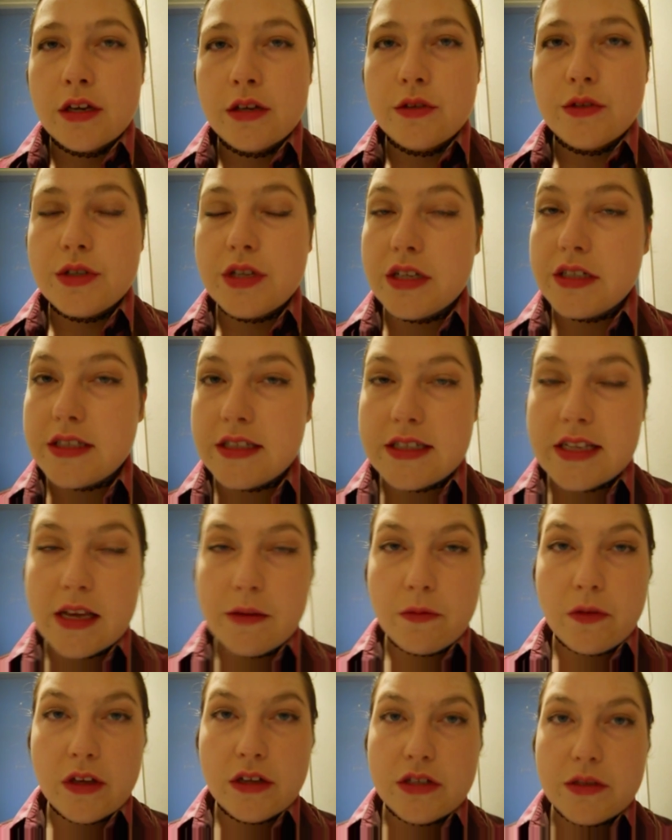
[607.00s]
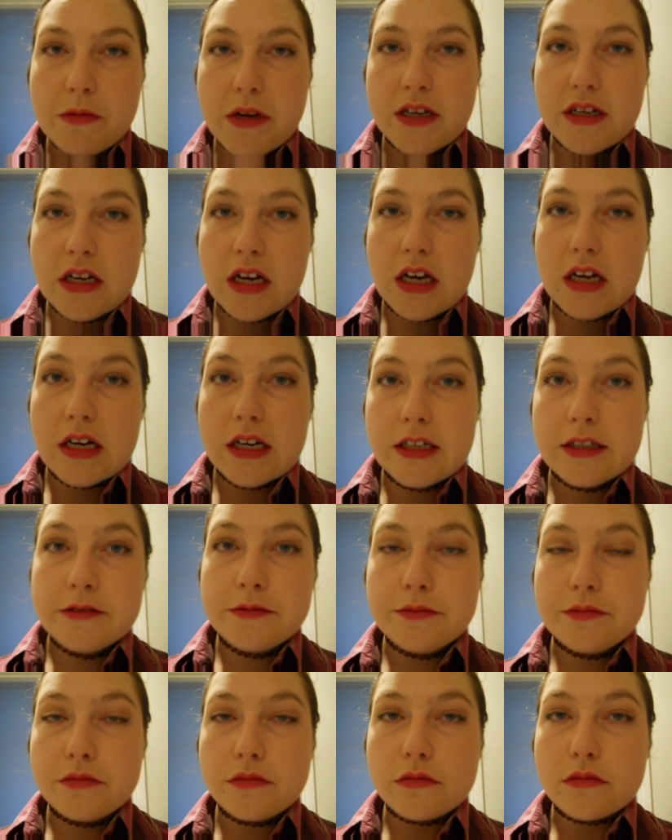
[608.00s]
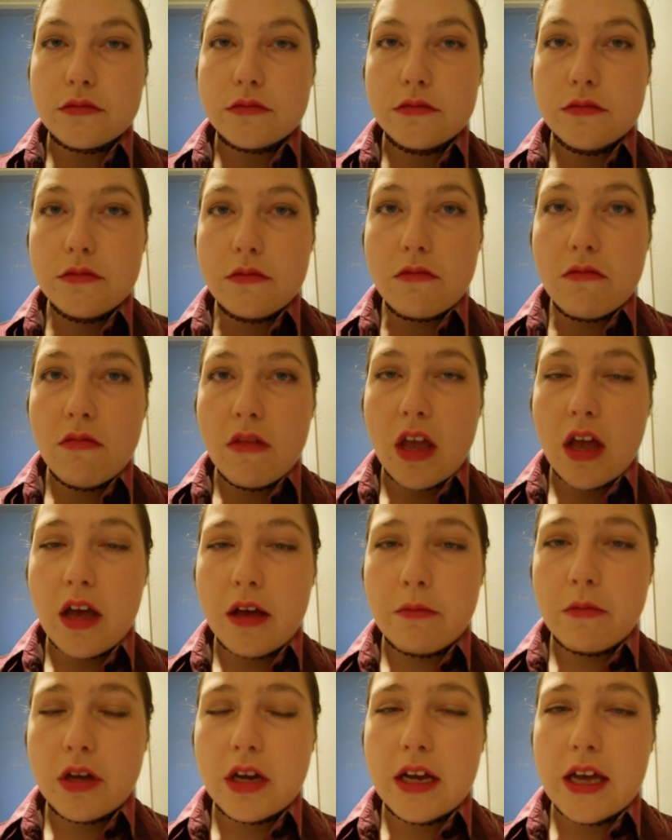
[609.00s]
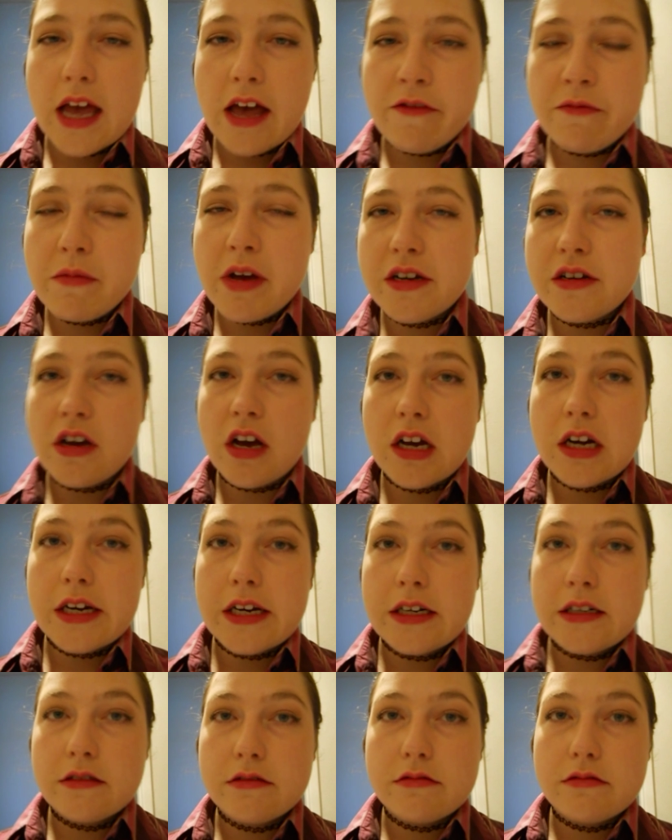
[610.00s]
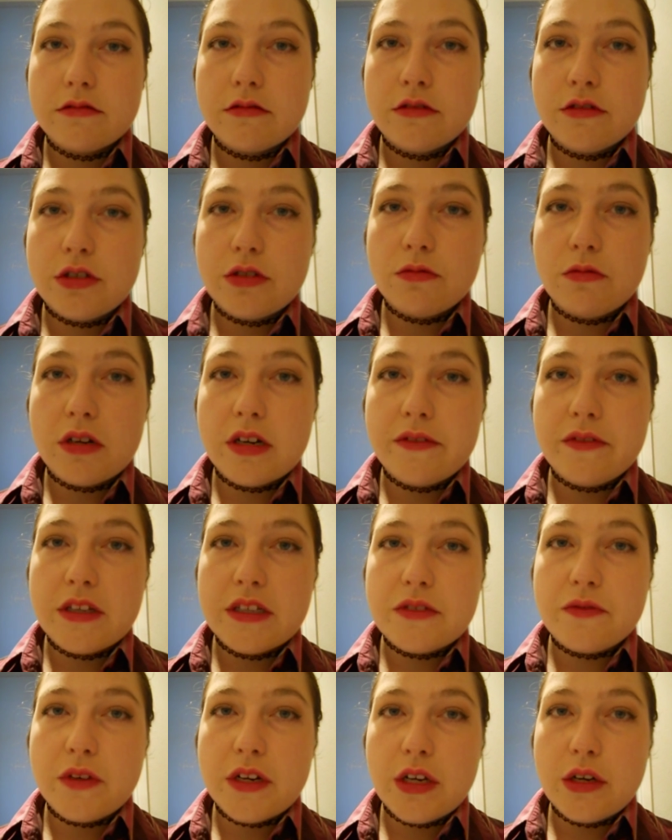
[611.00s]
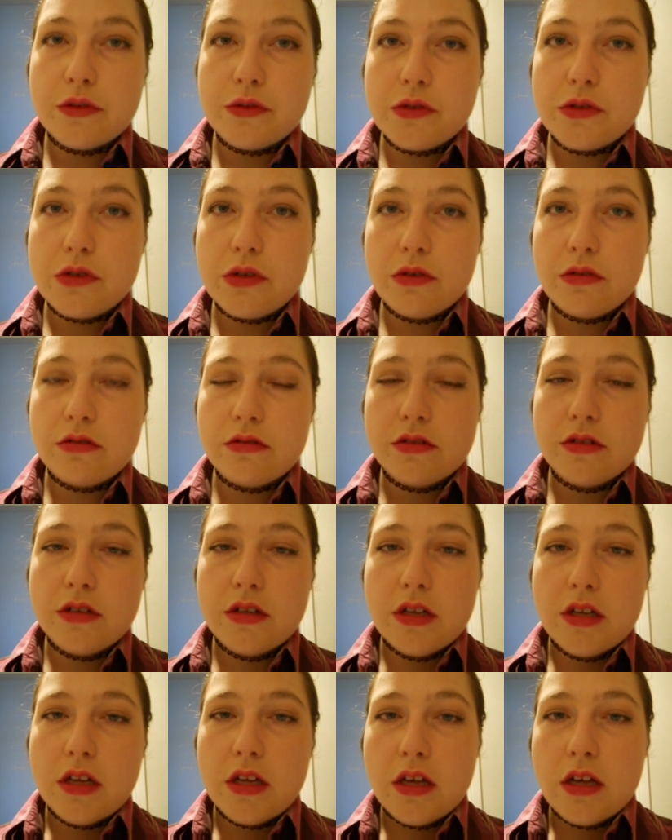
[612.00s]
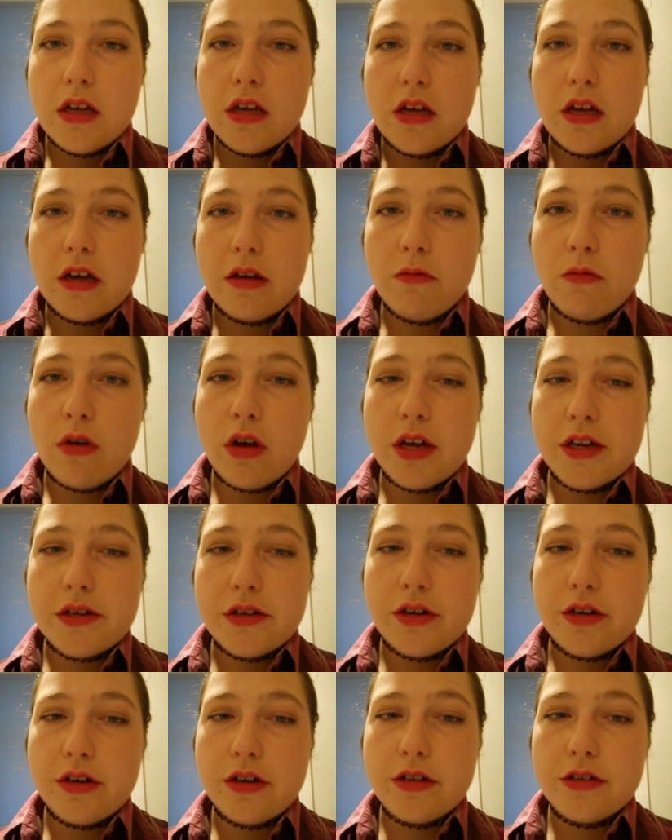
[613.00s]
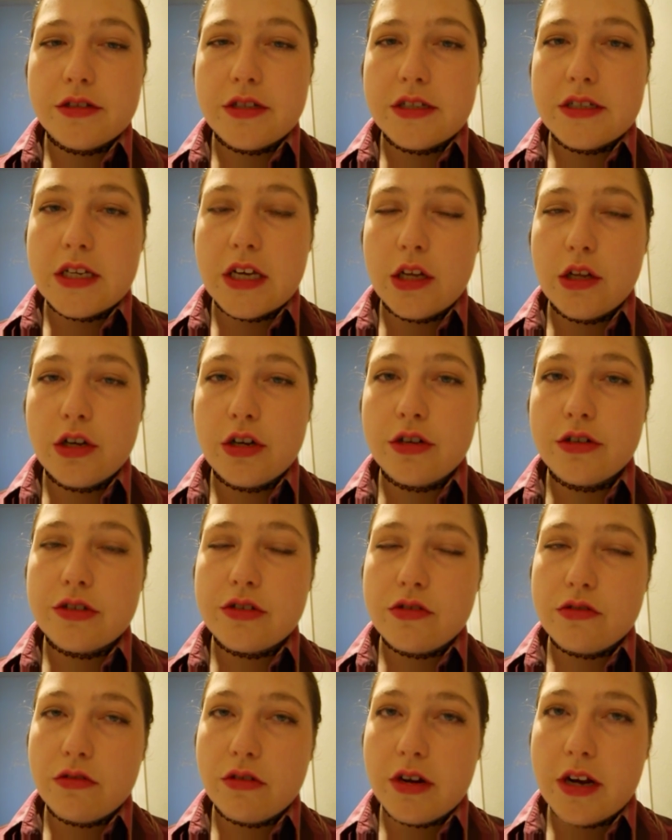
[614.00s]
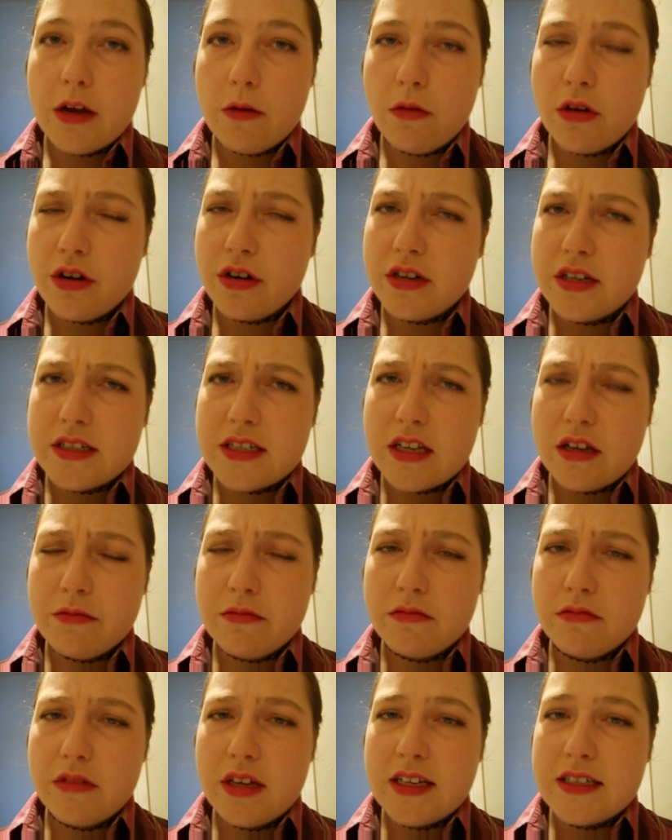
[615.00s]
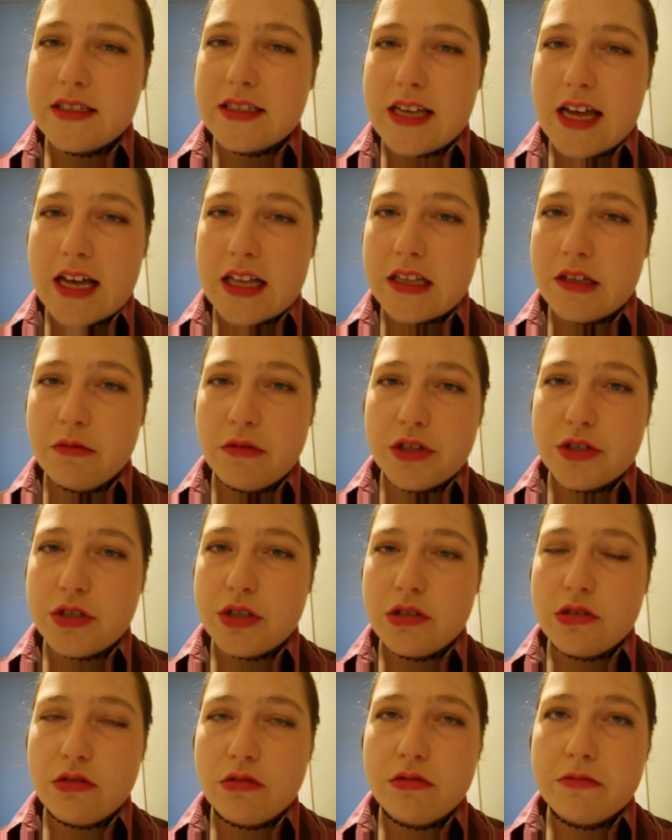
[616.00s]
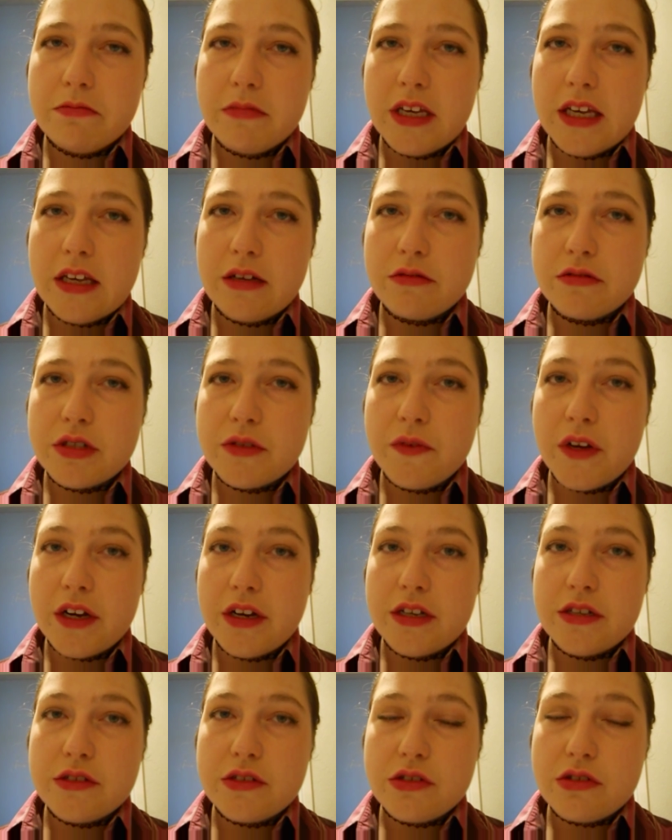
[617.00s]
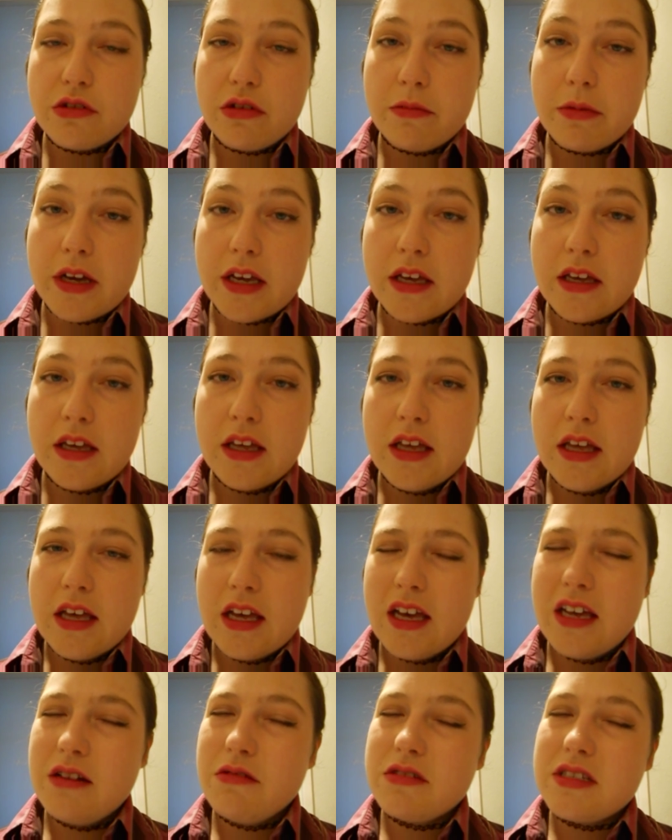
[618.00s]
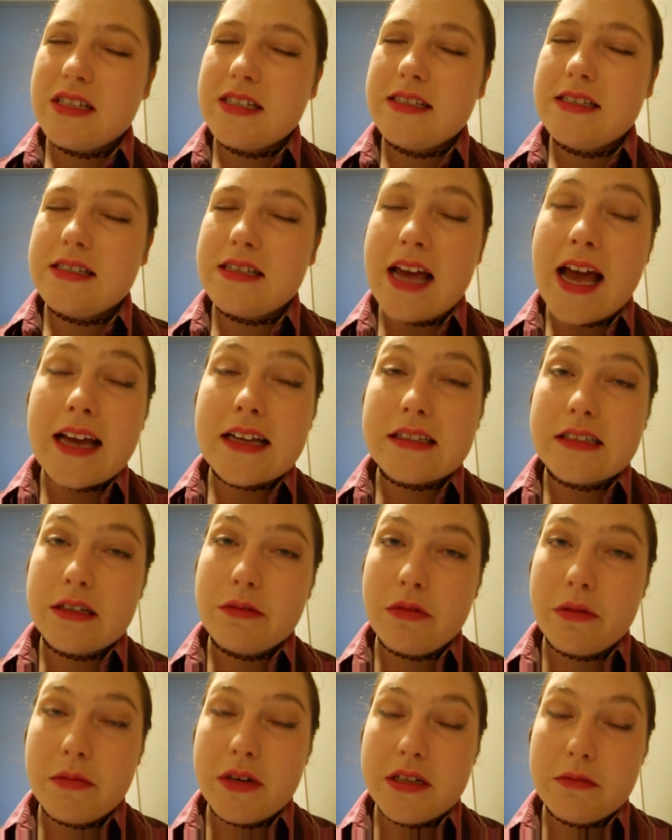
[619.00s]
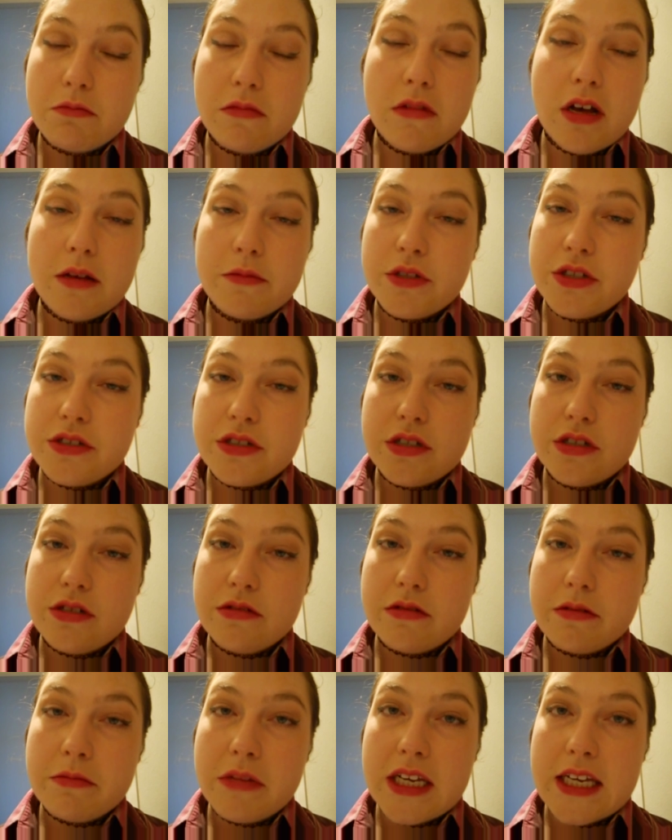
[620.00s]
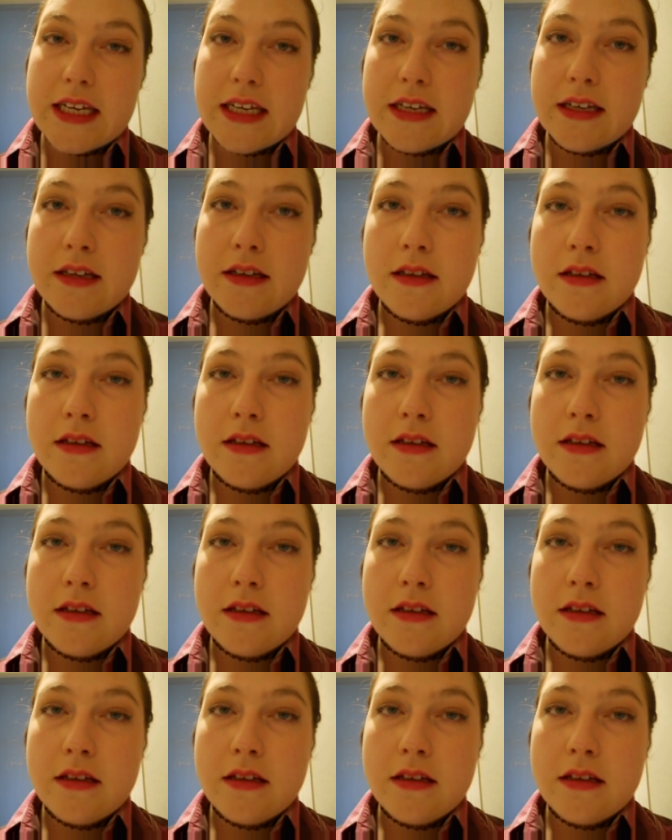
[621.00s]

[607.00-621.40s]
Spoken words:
She does the same thing to my daughter. I'm going to have my daughter do one of these videos too. I want her to tell her story. I want her to tell exactly what she told me. It was very disturbing, and it was exactly what my mom used to do to me.